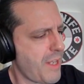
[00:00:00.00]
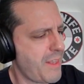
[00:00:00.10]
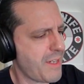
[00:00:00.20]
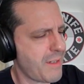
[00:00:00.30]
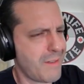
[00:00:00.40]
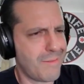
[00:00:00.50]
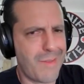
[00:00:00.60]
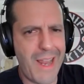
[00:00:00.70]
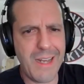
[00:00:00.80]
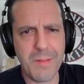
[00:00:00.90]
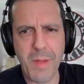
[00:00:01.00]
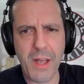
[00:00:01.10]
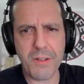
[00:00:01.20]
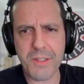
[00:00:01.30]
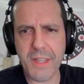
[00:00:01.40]
I think uh, eight
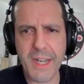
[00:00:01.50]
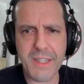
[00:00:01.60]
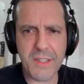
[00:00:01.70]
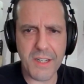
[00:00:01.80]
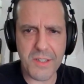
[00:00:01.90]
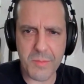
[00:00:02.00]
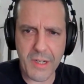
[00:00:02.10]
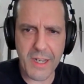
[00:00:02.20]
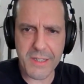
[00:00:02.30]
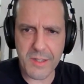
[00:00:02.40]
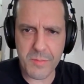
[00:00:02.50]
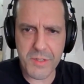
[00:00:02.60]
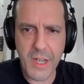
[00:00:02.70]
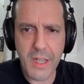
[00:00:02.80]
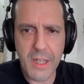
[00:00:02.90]
models, and then he's done some
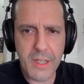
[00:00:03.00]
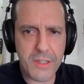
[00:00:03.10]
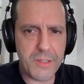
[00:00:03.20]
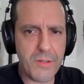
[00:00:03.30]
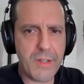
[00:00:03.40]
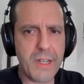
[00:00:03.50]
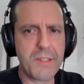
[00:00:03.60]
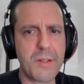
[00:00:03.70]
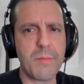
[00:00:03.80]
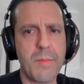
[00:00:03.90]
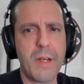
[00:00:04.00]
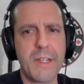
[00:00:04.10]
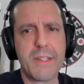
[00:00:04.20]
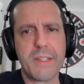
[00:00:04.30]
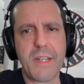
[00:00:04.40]
customs. He'll do custom
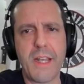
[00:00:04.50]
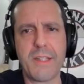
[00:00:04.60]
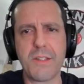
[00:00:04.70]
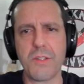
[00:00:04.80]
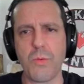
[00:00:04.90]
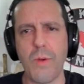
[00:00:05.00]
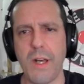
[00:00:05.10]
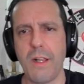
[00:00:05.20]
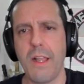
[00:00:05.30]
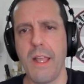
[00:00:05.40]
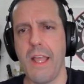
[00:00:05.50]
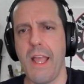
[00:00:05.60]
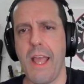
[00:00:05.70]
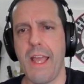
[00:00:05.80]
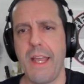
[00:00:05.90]
uh, designs as well.
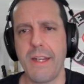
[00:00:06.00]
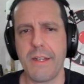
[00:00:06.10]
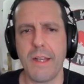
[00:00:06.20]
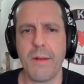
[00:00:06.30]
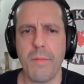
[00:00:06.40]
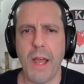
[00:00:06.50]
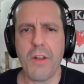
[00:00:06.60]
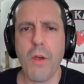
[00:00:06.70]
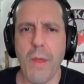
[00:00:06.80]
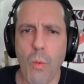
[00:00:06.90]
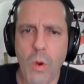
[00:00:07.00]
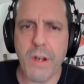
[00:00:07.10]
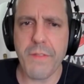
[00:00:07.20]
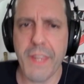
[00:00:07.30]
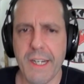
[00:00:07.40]
And um, I know that
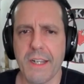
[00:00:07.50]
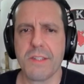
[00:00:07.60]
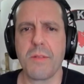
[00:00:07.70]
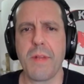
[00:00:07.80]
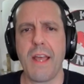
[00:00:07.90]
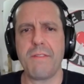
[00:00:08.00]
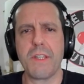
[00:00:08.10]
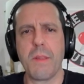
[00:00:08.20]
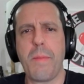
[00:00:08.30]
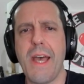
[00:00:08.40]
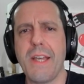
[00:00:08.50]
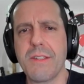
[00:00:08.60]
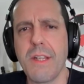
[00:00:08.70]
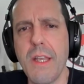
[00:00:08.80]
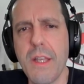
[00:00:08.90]
one of the custom knives in the
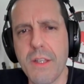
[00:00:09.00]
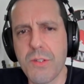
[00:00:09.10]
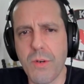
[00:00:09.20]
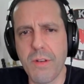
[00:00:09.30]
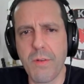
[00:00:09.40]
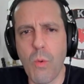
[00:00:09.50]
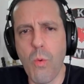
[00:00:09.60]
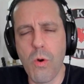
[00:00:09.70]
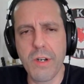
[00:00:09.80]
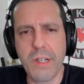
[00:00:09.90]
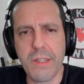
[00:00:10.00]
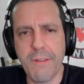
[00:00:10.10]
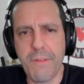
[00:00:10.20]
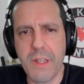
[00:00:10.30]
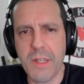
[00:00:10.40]
past, sort of a
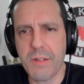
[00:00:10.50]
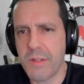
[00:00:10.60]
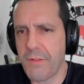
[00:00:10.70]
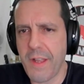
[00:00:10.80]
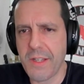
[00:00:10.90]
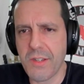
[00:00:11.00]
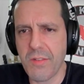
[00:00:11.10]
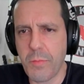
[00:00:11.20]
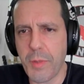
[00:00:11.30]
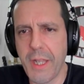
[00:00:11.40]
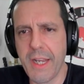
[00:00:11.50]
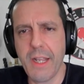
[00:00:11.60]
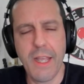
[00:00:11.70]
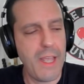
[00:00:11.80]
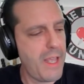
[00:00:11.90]
Warncliffe defensive
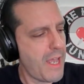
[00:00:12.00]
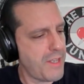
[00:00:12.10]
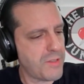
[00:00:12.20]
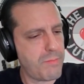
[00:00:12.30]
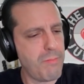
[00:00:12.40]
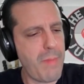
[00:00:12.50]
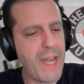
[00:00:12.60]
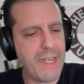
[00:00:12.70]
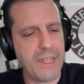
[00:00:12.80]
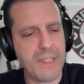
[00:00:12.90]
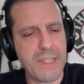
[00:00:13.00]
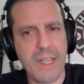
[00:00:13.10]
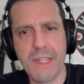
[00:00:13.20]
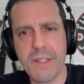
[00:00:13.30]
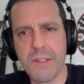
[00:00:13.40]
blade, has made it into
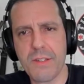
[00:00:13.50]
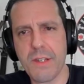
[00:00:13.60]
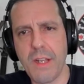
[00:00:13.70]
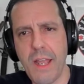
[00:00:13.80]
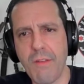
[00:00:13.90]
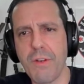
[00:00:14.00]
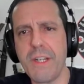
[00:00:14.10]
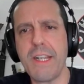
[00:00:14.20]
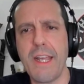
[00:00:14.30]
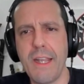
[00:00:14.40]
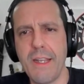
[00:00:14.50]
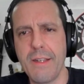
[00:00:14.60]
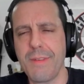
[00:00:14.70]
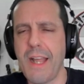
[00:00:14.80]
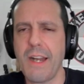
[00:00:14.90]
his everyday,
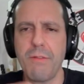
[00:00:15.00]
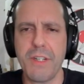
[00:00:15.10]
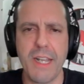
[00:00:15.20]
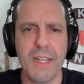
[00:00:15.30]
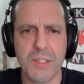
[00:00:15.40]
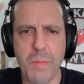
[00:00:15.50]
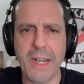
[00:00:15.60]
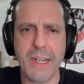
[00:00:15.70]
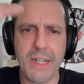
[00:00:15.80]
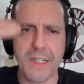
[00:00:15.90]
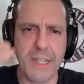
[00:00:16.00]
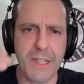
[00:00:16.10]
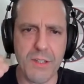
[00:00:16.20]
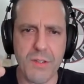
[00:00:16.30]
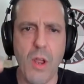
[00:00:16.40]
not every day, it's made it into
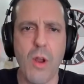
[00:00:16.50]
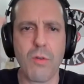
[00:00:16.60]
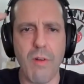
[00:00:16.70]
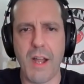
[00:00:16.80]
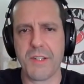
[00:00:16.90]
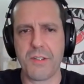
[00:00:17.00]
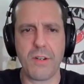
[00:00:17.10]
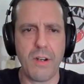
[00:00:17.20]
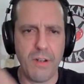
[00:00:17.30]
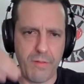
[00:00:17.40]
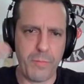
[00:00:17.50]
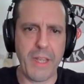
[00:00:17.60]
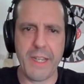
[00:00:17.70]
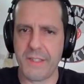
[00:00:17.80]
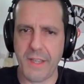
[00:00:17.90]
his roster of
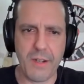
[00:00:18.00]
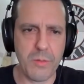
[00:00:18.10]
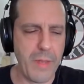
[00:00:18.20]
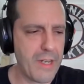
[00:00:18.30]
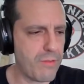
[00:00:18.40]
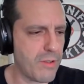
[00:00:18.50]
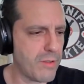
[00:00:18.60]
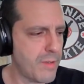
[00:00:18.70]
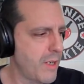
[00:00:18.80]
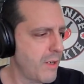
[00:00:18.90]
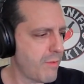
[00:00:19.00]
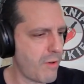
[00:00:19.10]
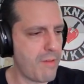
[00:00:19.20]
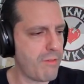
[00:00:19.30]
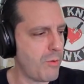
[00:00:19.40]
blades that he'll make for,
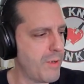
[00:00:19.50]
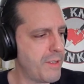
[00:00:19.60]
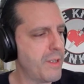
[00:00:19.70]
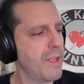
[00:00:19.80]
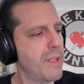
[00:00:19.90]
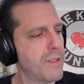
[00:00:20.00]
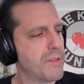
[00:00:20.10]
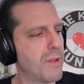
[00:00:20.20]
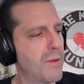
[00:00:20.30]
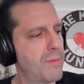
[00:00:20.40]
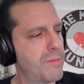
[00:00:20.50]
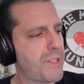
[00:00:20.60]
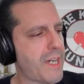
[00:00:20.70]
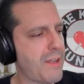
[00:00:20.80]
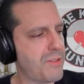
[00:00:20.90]
for everyone. So
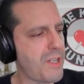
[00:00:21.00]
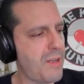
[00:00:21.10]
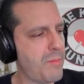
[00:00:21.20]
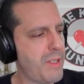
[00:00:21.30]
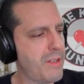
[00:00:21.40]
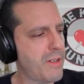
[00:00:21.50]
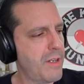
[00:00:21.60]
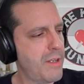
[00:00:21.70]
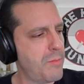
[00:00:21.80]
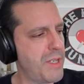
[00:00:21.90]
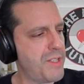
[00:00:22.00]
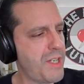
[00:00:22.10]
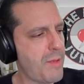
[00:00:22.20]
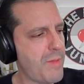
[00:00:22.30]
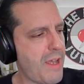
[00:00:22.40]
check out John Miller, B
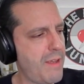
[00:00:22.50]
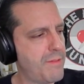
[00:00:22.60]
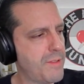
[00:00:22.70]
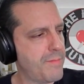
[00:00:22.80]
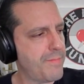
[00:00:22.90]
G M Knives.